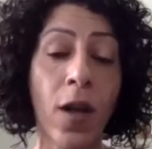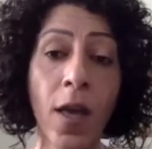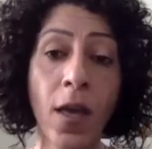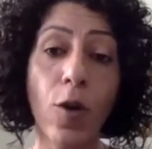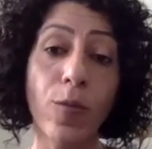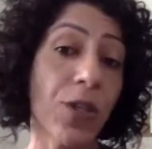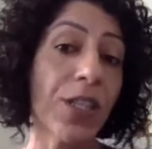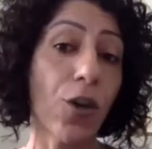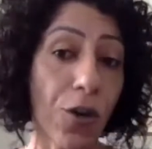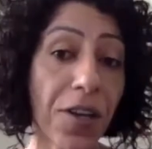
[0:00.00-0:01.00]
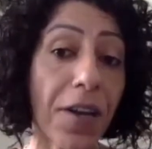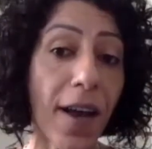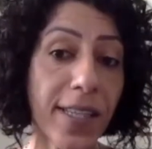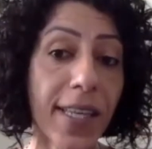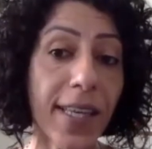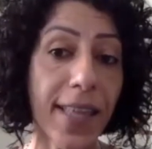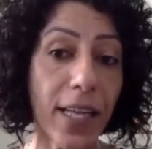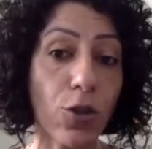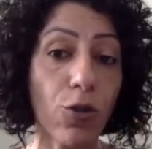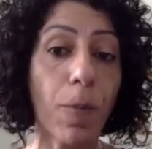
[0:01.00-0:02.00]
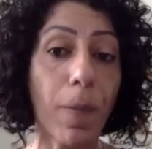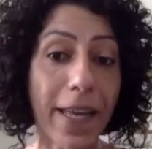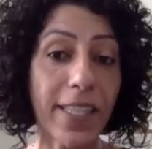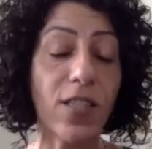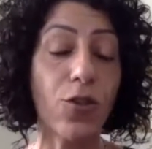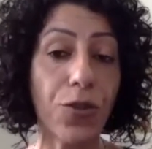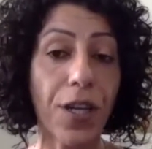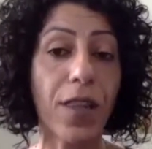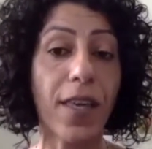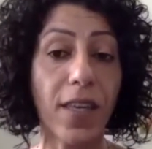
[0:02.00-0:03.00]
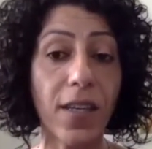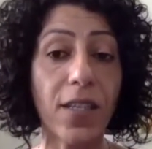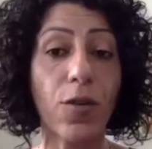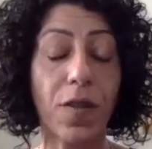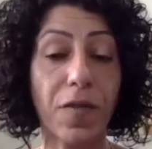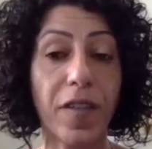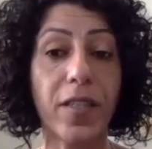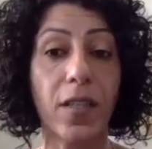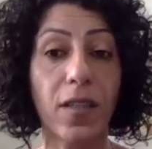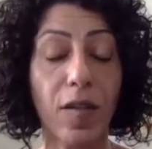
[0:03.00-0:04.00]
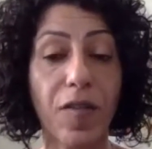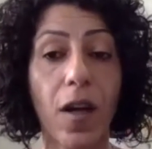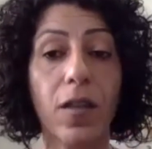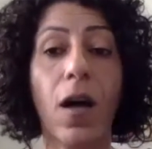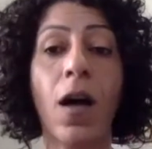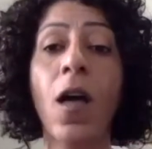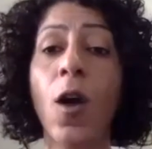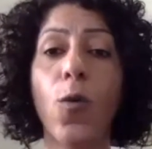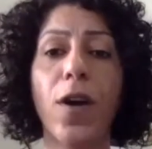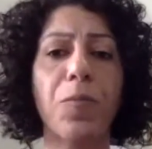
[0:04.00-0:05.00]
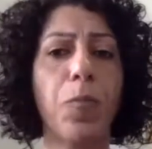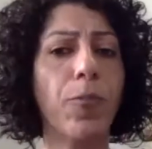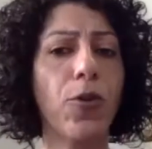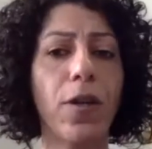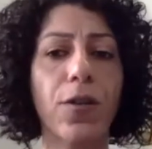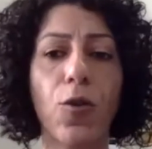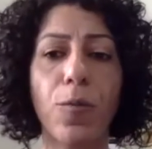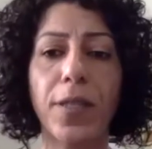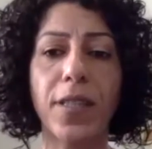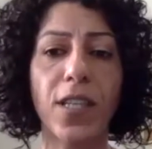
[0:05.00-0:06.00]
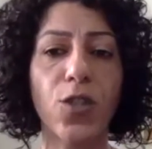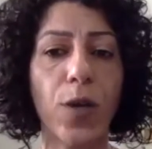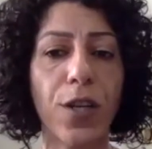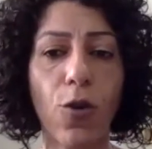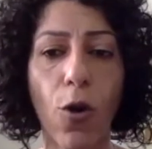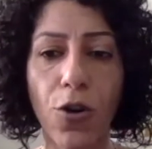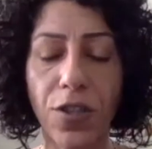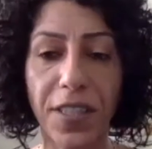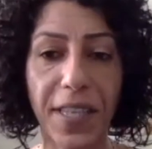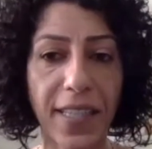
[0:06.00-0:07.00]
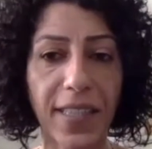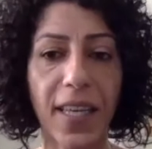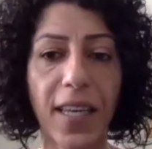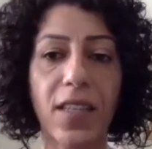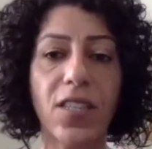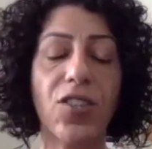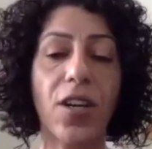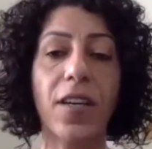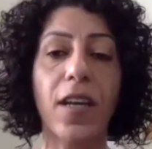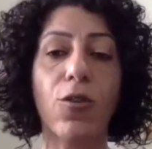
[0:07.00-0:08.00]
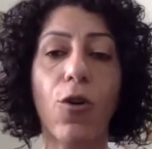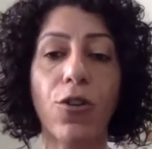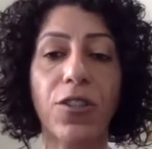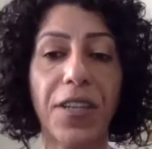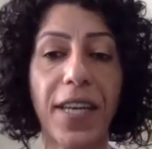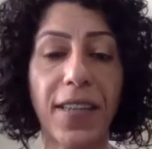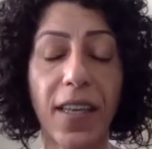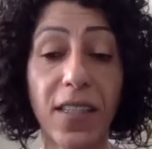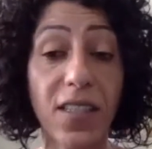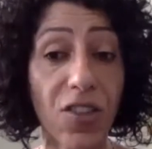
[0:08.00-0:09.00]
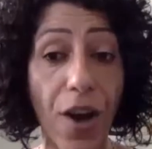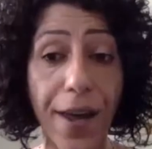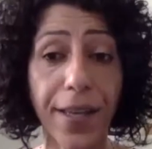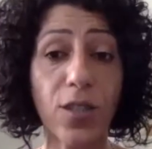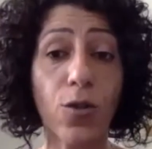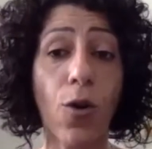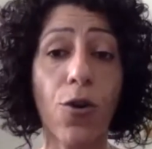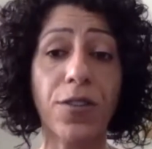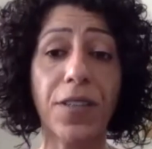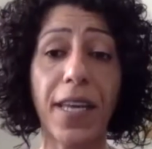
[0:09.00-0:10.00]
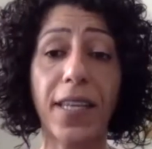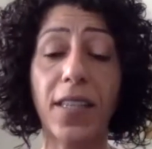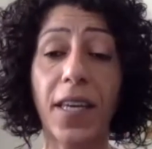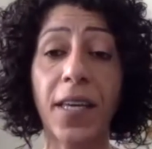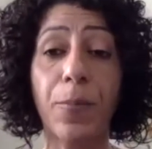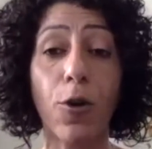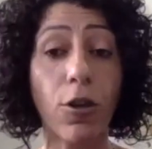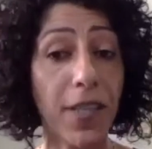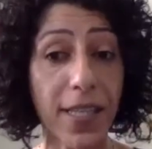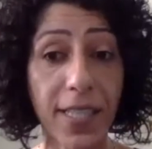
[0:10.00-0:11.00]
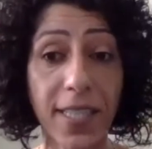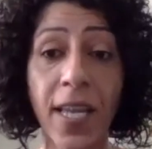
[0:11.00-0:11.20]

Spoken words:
community organizing that took place during the years of the first Intifada, where popular committees were coordinating the struggle, coordinating strikes, coordinating protests,